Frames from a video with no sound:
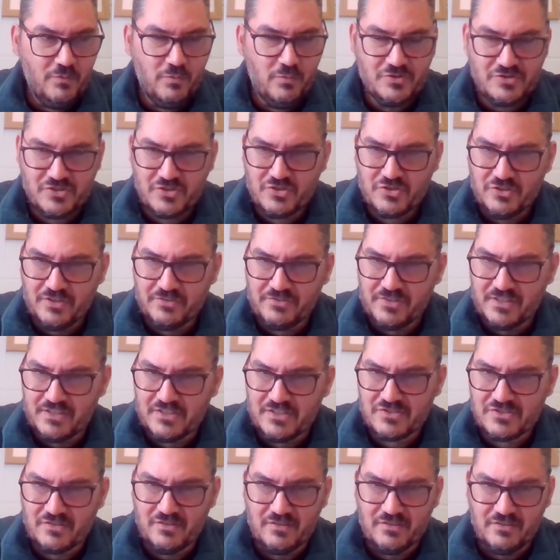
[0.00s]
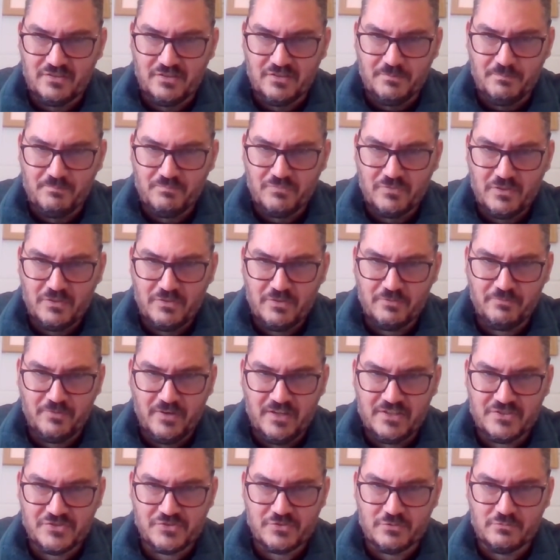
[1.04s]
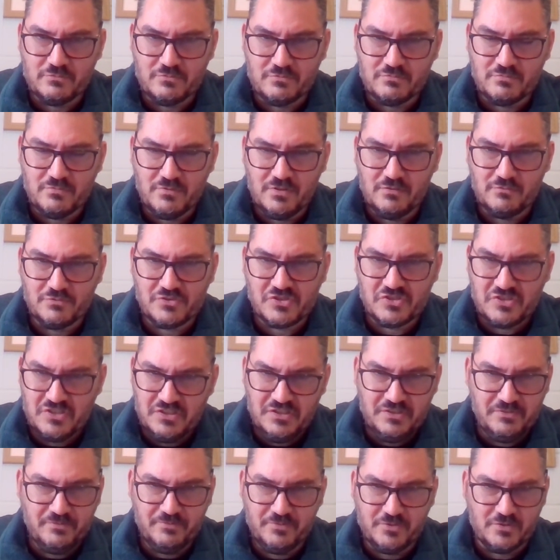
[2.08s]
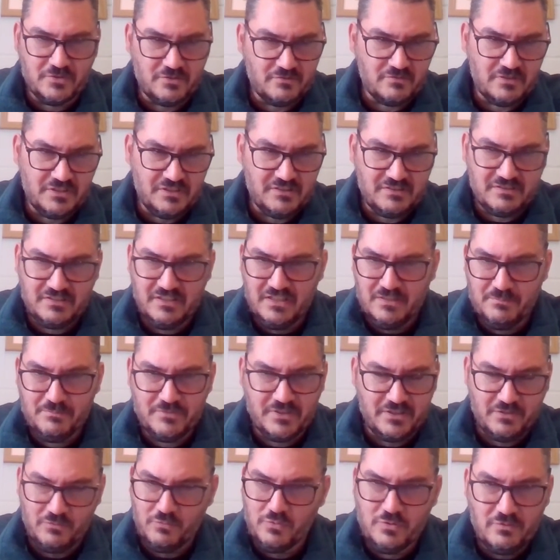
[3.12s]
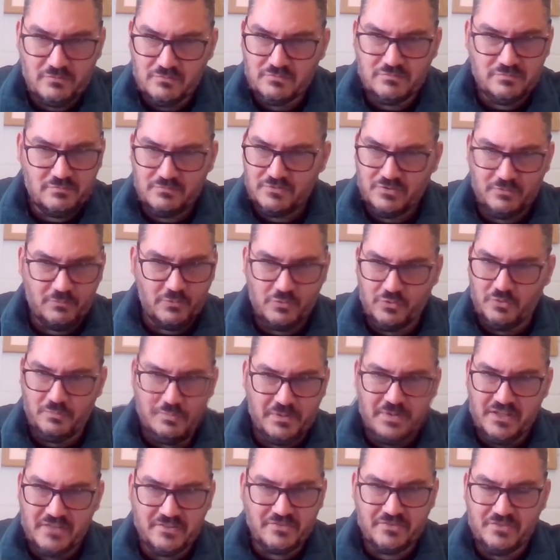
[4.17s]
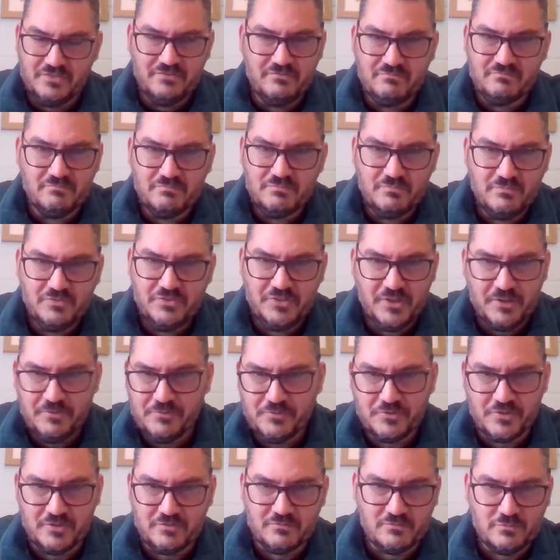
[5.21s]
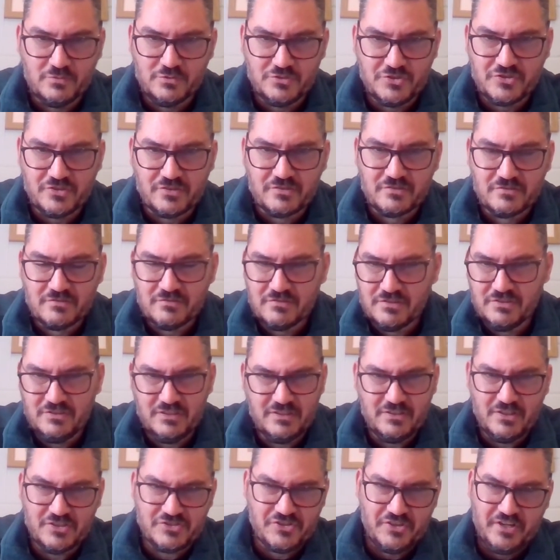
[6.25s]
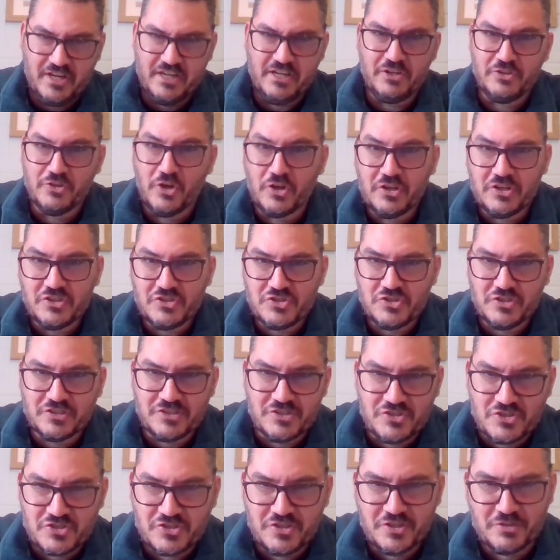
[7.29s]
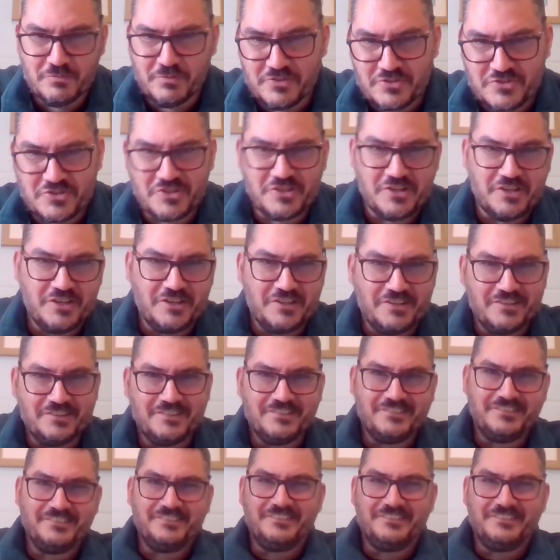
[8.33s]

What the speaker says: What's the sort of things that the fans will see for like game night? What will there be anything different? Is there any nuggets you can share with us, Craig?